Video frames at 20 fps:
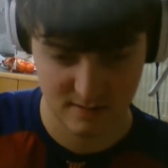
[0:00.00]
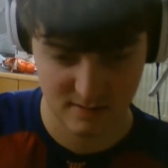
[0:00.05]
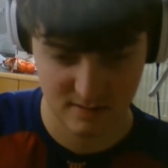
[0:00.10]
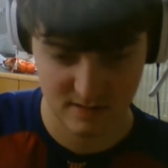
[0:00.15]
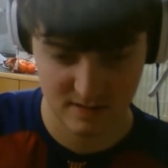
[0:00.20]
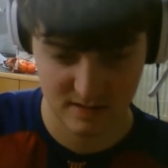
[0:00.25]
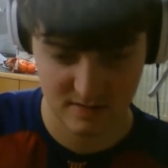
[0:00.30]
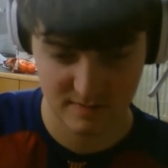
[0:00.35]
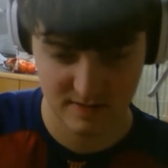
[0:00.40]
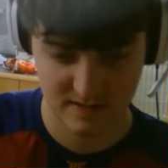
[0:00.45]

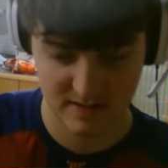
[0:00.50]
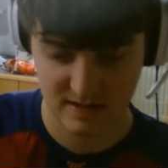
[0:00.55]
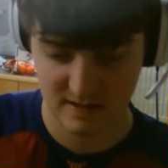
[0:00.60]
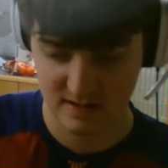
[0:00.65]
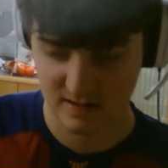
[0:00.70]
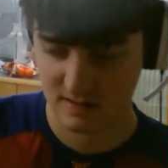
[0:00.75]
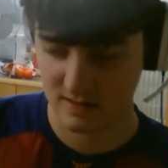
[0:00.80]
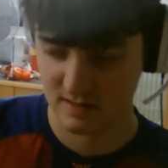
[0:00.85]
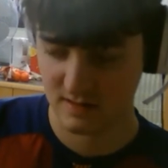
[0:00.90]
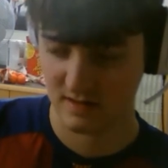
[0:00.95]

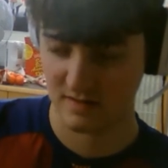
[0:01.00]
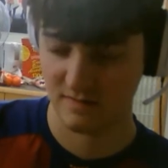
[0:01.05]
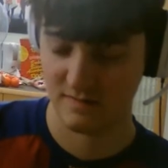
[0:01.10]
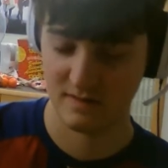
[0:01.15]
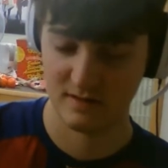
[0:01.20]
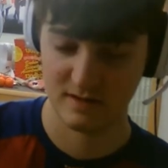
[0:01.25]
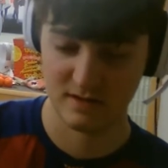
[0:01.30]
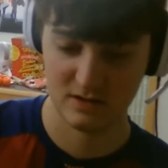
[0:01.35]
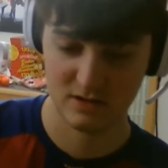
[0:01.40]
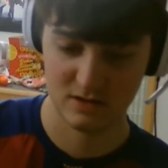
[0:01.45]
Dividend
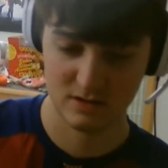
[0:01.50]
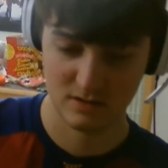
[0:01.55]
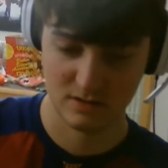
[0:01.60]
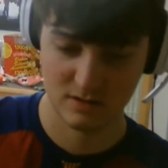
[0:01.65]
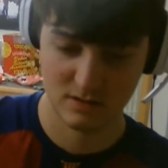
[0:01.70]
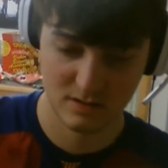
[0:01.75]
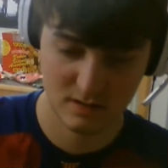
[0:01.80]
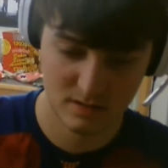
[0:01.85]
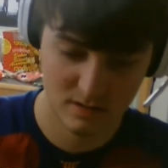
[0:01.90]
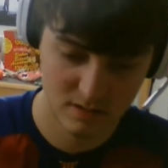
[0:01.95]
definition.
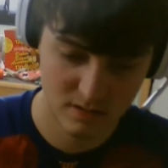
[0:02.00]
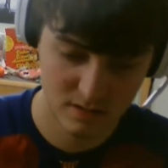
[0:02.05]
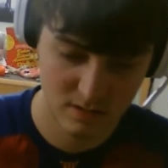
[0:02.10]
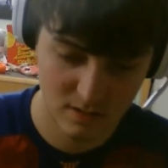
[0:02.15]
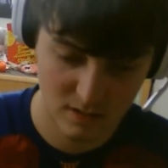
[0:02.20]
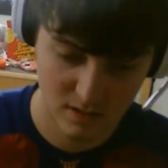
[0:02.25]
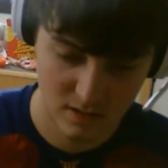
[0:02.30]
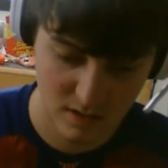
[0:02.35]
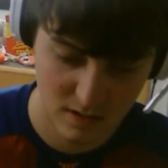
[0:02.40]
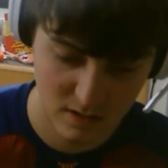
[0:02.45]

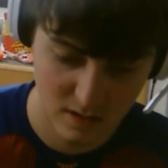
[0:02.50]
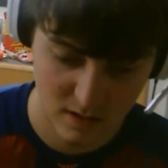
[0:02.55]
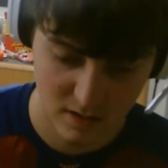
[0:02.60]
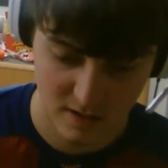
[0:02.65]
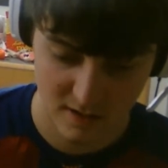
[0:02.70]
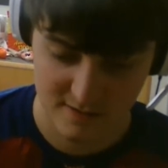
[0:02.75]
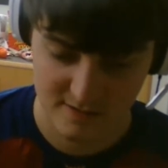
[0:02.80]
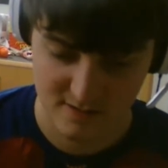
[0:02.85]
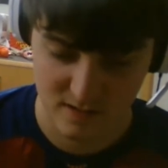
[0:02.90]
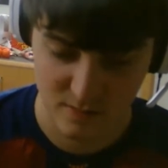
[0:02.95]

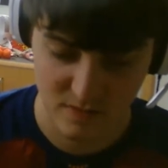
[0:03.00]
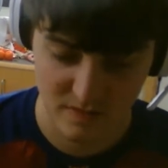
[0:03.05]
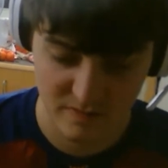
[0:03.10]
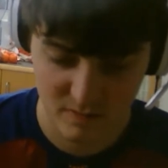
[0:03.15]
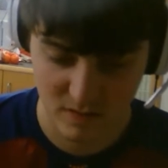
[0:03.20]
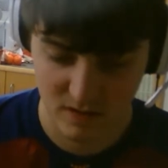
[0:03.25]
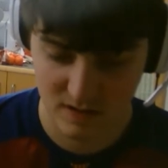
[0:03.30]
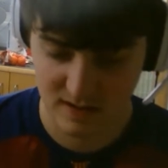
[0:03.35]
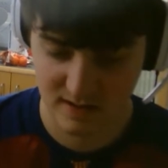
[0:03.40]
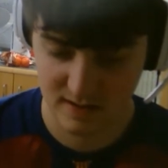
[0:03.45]
Sum of
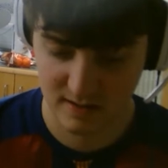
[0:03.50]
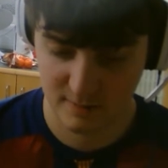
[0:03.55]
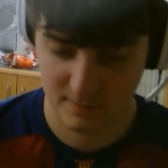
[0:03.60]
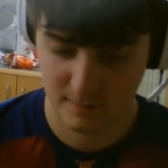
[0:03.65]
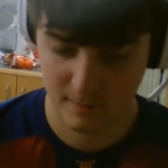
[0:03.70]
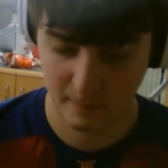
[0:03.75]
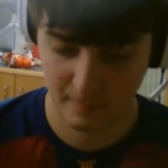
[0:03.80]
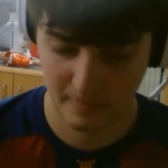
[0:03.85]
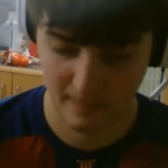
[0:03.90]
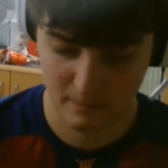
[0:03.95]
money
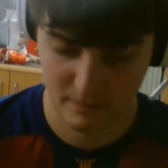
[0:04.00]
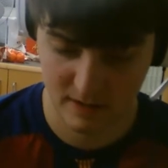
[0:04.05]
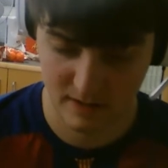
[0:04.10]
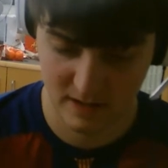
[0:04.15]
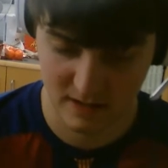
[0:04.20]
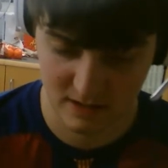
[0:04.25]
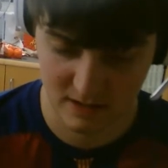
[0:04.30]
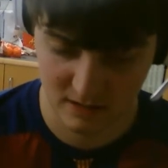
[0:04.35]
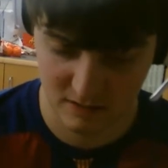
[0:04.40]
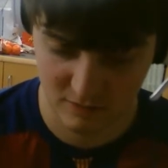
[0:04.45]

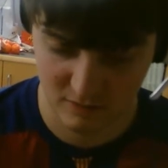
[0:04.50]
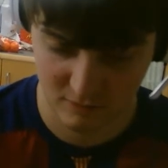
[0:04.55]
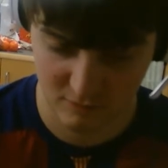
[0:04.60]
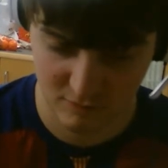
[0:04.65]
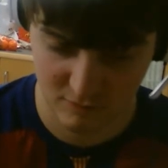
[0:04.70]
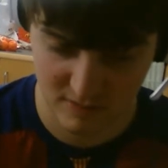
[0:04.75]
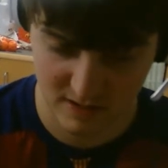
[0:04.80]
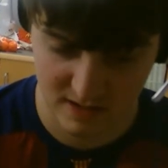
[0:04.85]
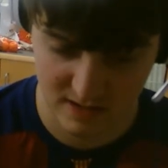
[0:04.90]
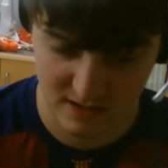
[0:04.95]
paid
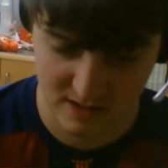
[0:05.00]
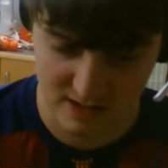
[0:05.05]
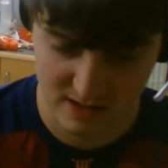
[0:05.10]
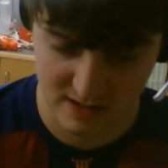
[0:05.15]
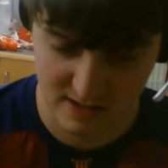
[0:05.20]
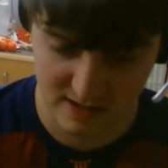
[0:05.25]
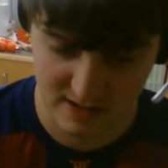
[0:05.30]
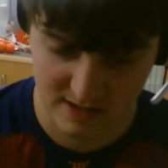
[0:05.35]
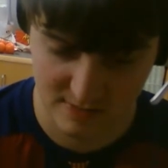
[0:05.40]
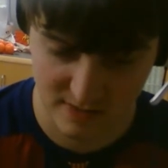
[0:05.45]

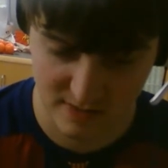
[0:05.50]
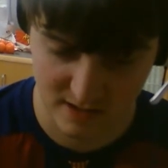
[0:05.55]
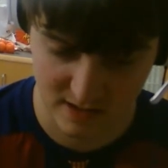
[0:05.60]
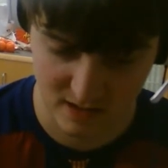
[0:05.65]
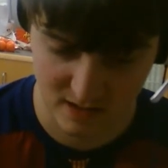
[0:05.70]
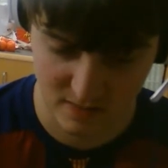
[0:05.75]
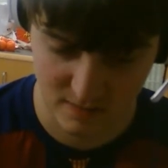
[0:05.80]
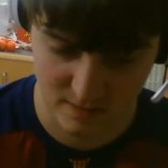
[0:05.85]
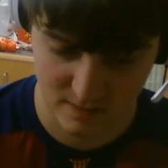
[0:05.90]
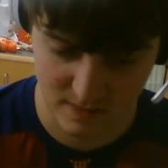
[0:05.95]
regularly by a
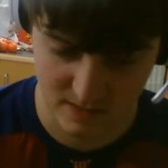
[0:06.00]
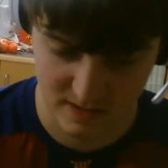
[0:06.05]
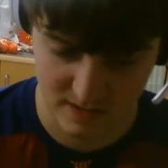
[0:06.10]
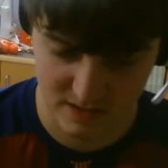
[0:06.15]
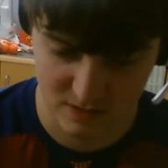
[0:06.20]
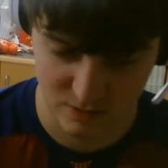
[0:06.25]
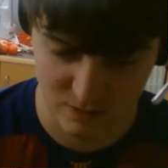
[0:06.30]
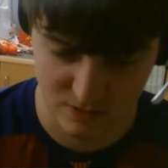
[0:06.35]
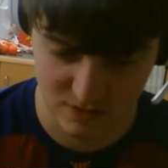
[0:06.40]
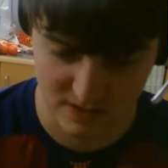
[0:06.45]
company
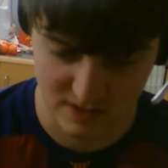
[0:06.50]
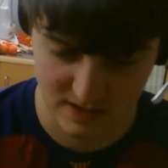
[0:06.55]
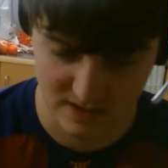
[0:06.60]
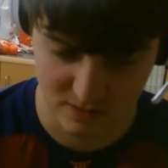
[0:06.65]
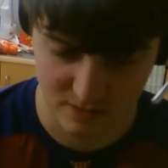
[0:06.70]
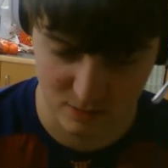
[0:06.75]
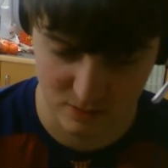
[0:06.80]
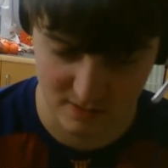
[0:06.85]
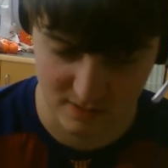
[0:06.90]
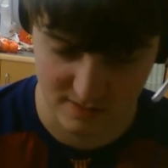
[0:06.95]
to its
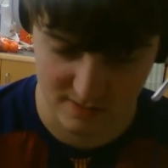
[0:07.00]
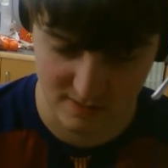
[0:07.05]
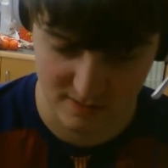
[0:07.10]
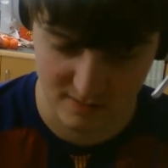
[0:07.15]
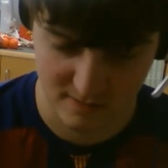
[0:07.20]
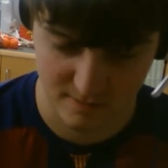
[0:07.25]
shareholders.